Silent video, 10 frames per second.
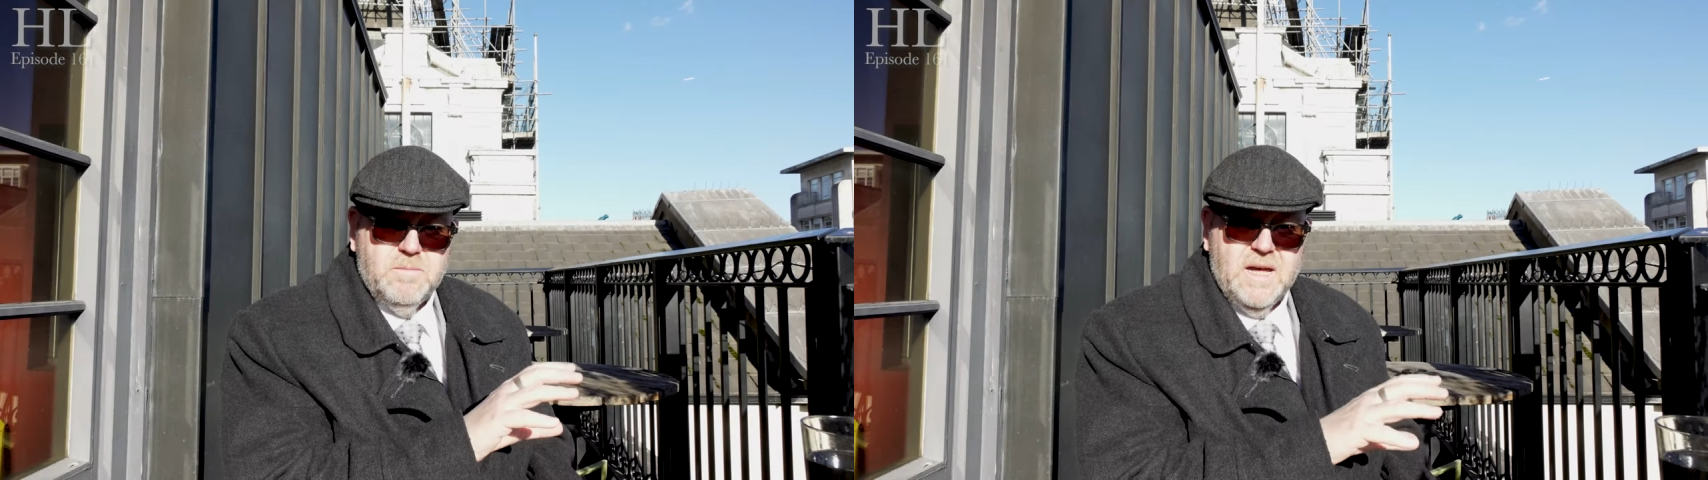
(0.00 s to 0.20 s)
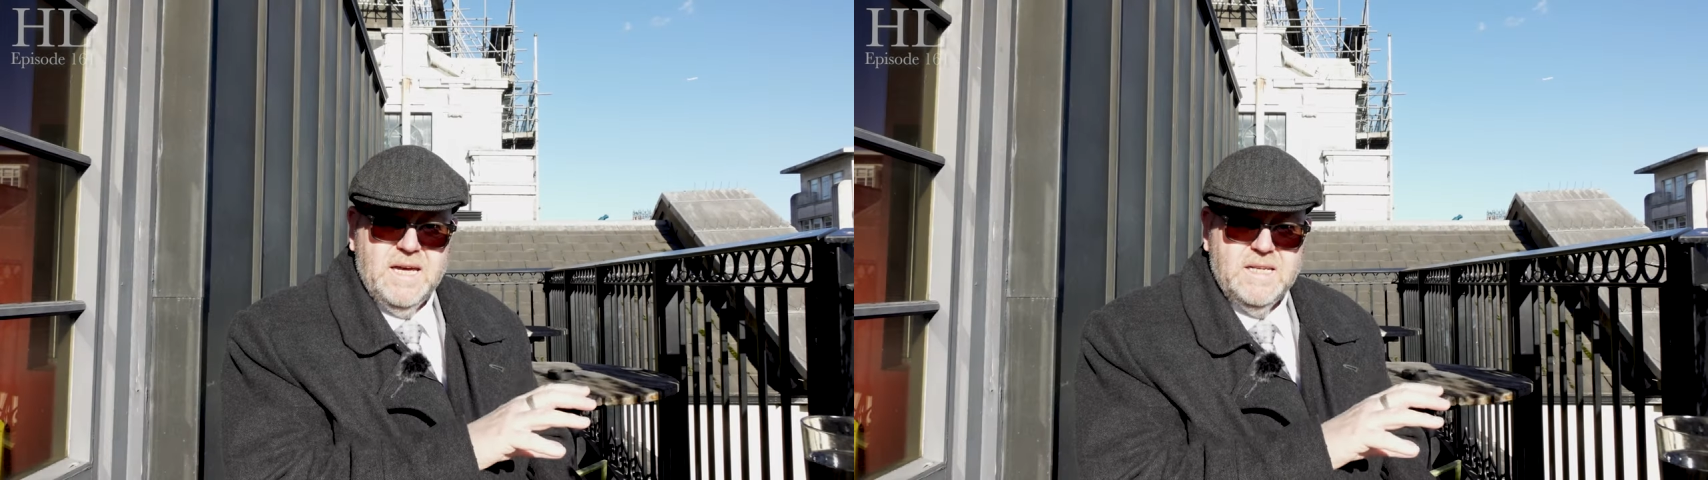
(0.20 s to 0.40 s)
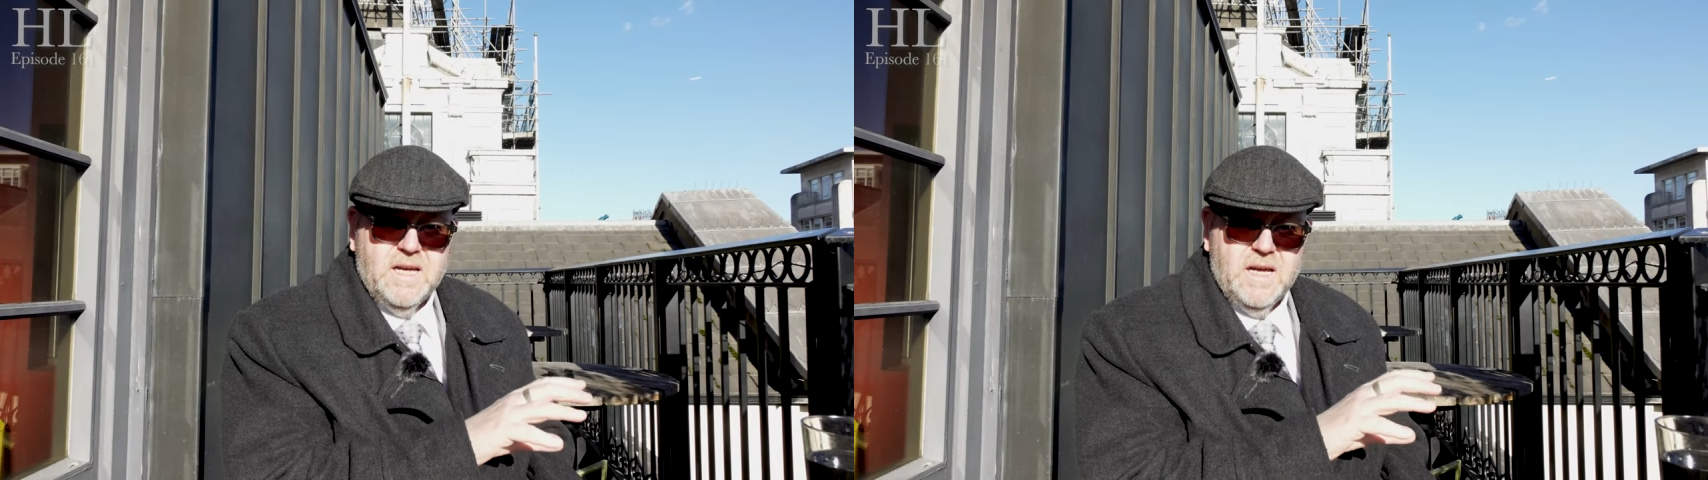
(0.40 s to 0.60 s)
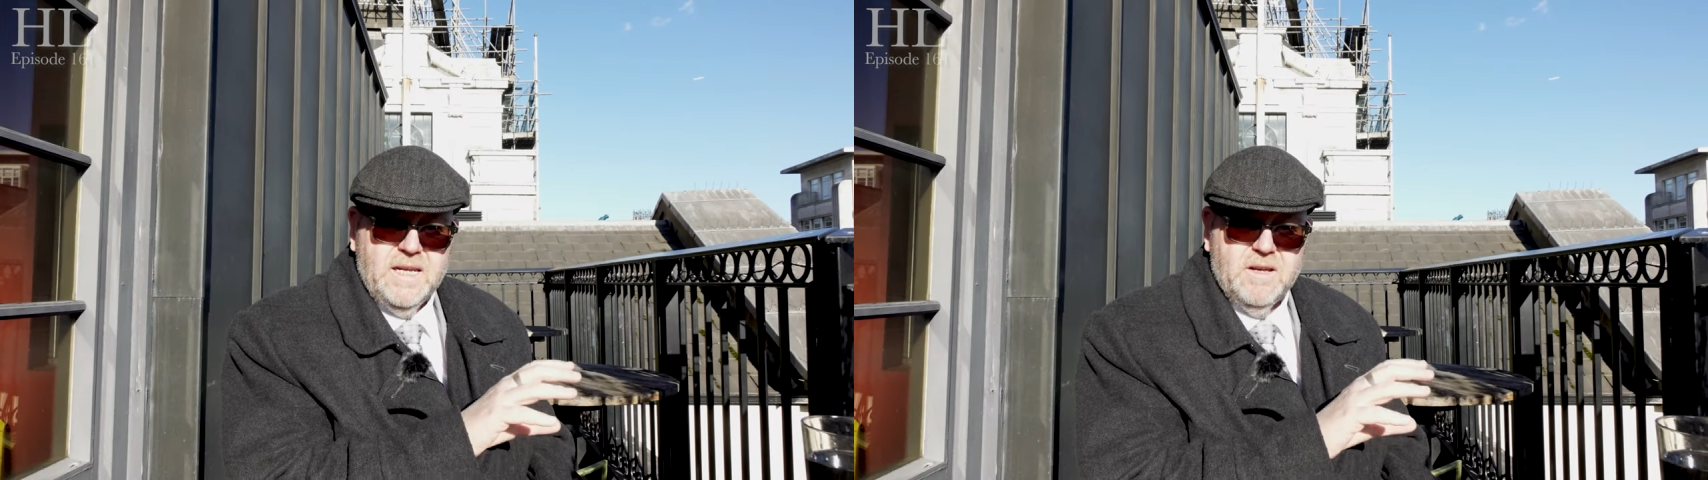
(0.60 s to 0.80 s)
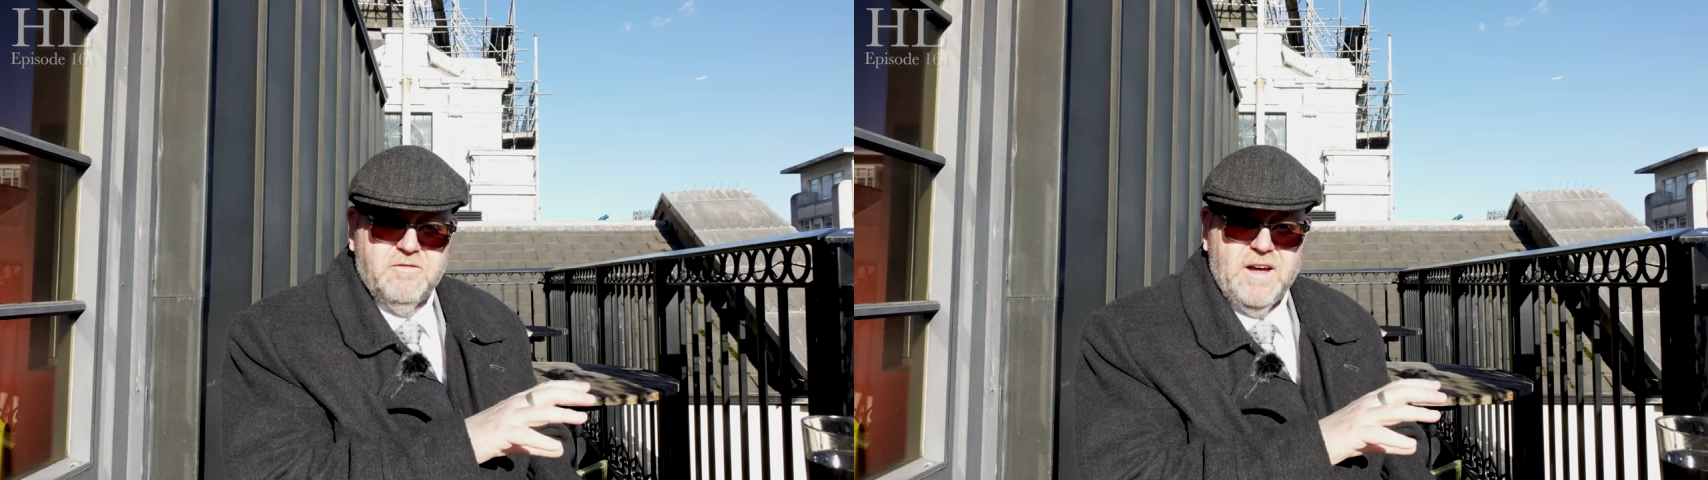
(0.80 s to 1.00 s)
made
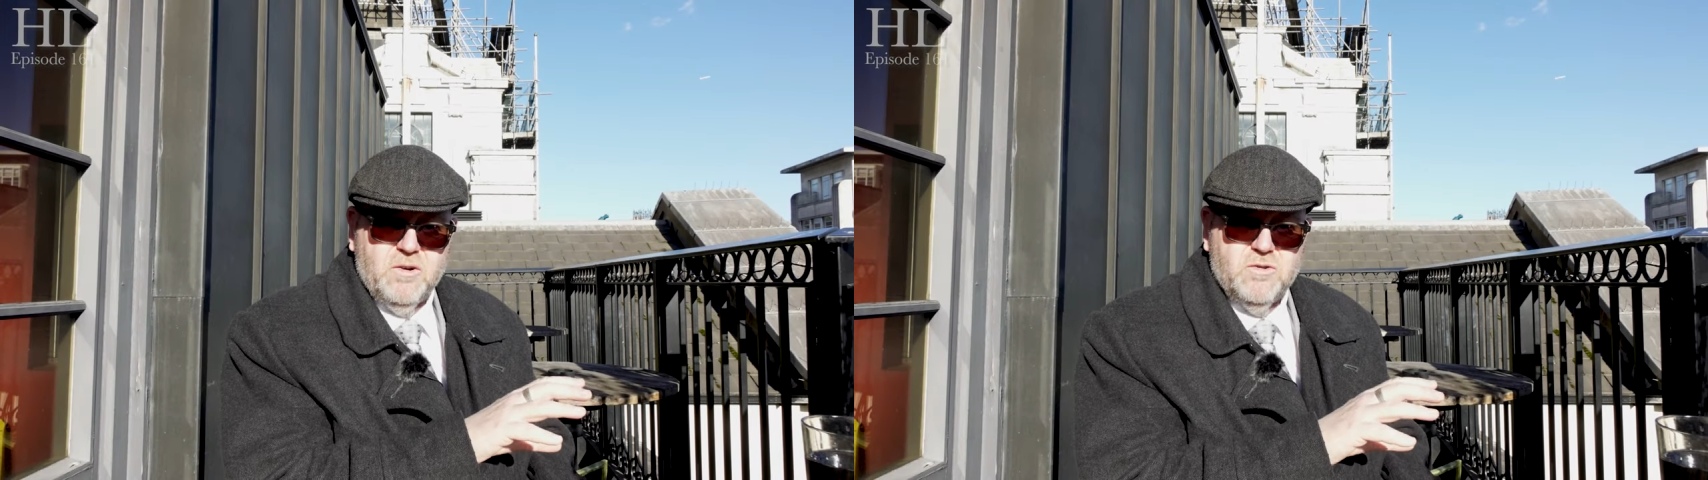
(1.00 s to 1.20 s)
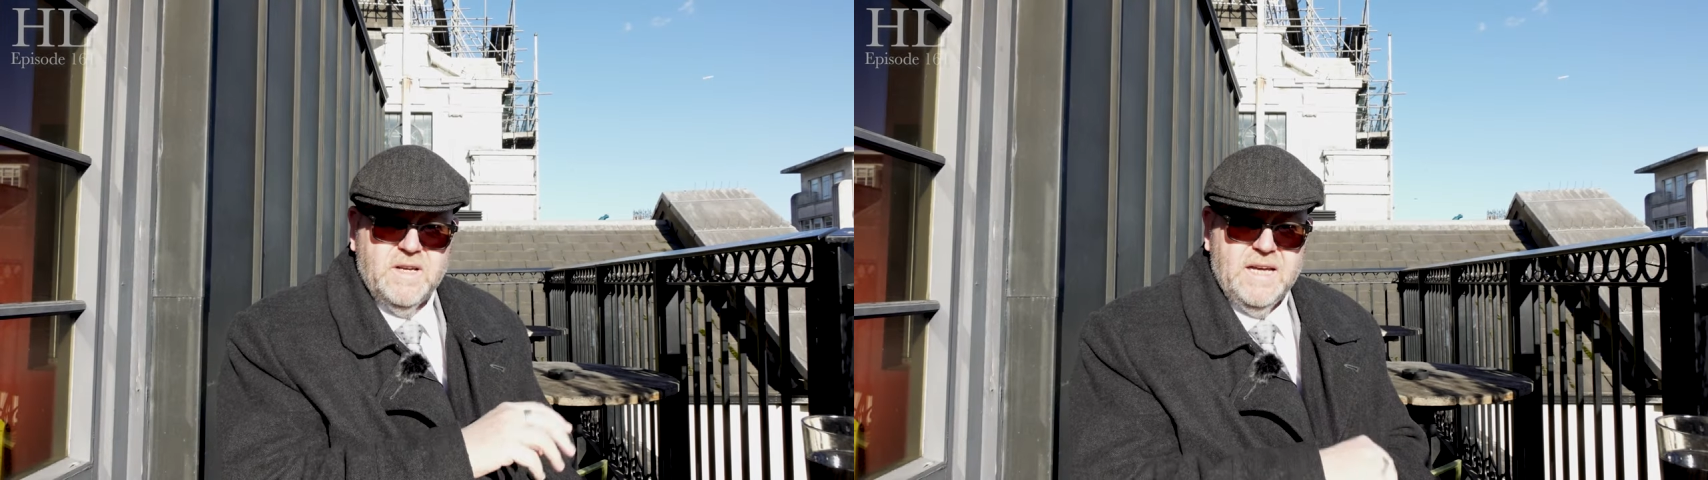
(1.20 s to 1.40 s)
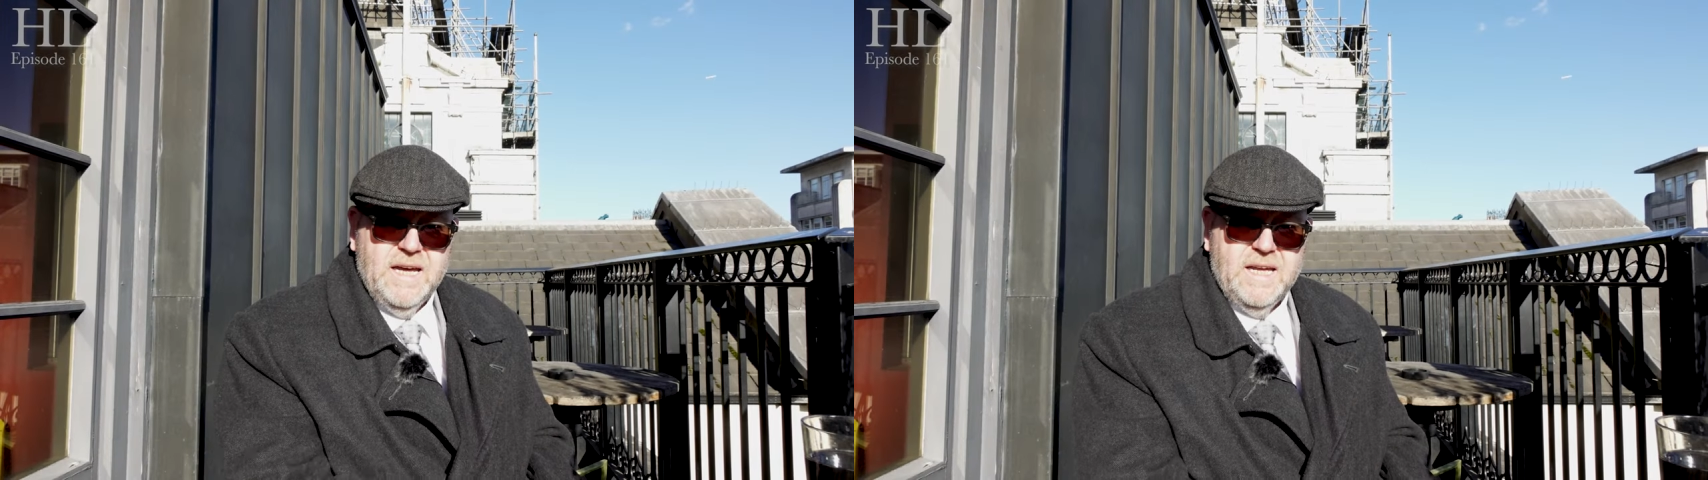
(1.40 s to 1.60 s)
in a foundry